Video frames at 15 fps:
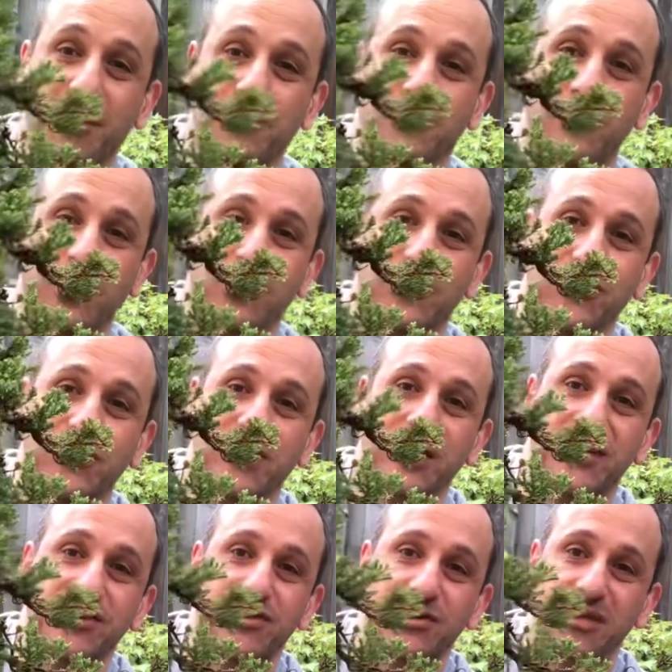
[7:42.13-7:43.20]
don't do the
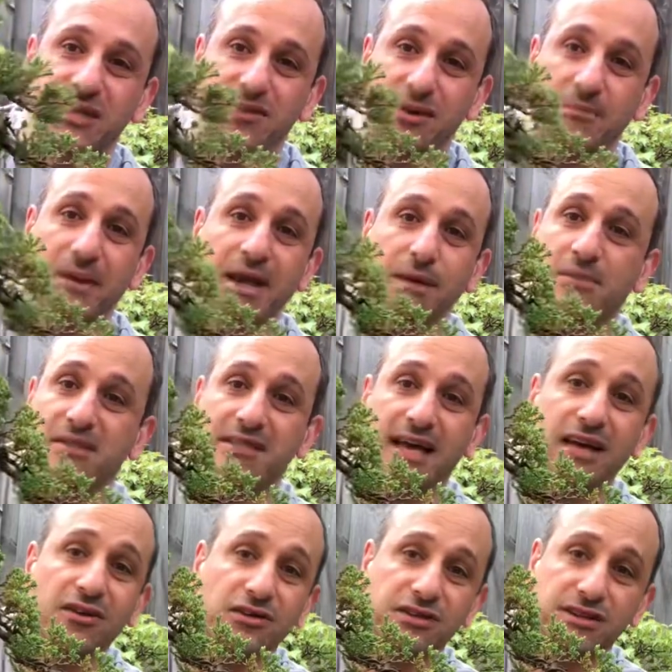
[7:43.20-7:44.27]
issue unless I make a
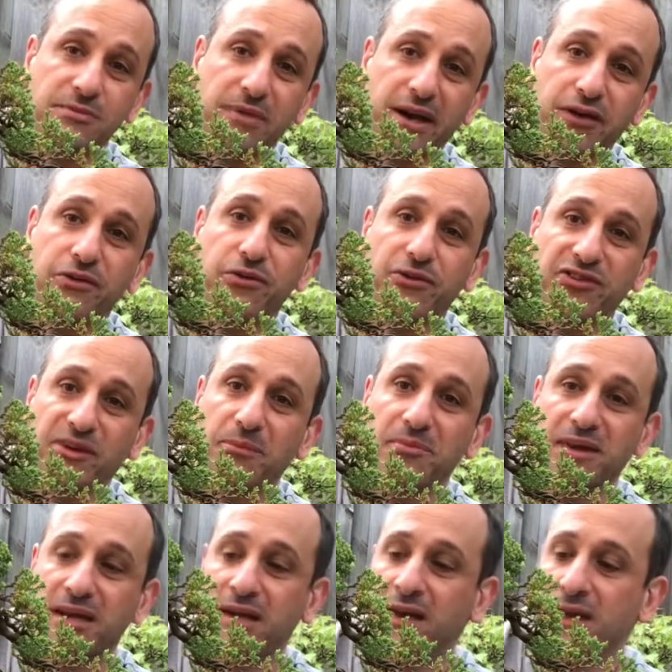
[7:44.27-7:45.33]
mistake on a Shimpaku or
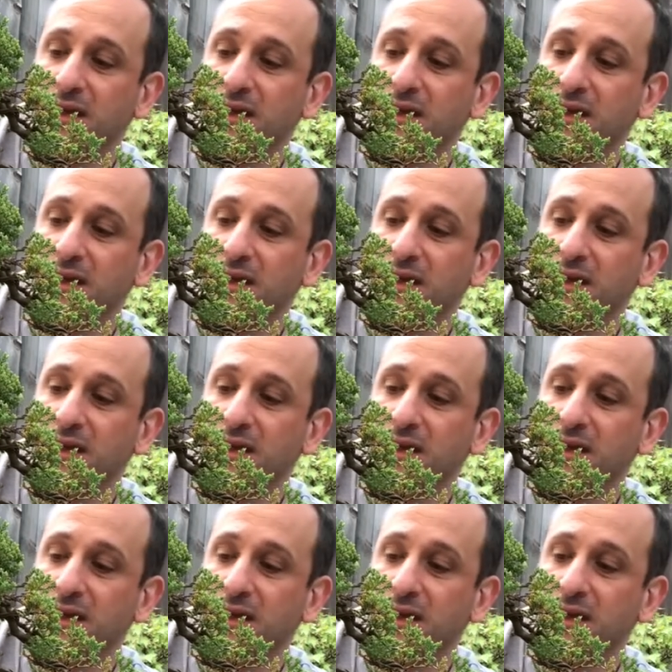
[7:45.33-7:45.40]
something.